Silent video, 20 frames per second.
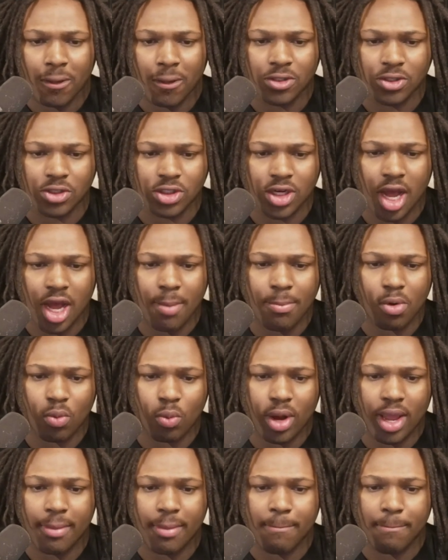Ja
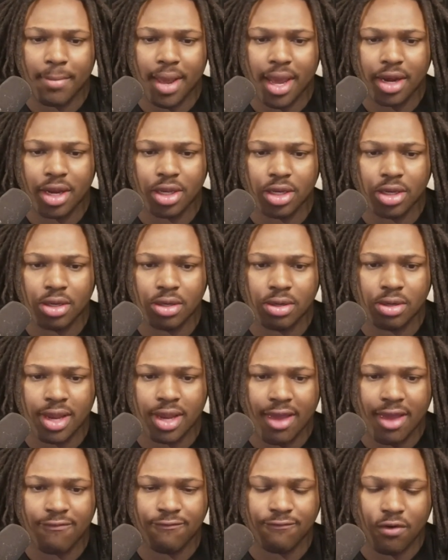Morant made it
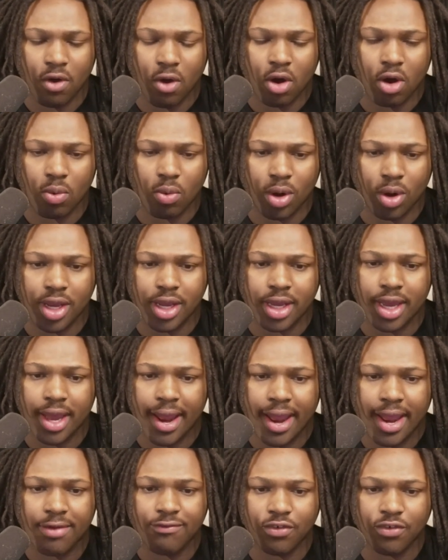that far, where he
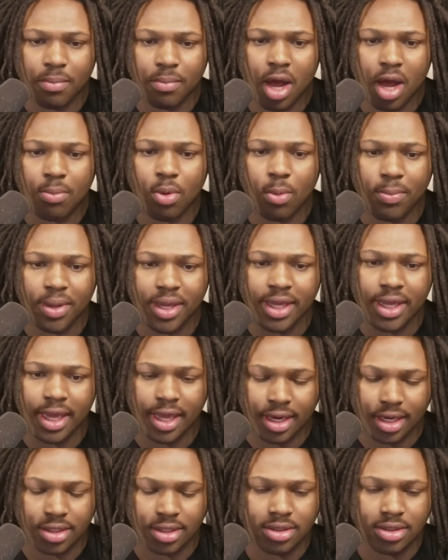came from humble
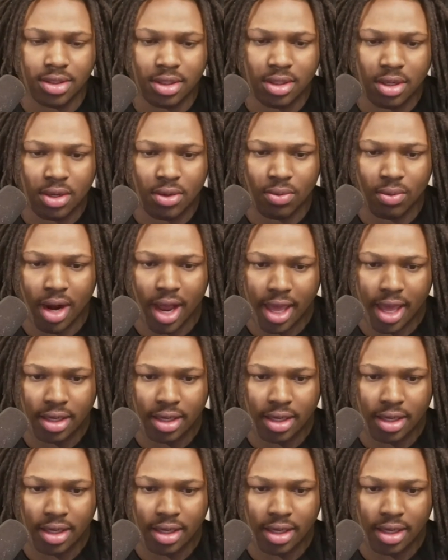beginnings, right?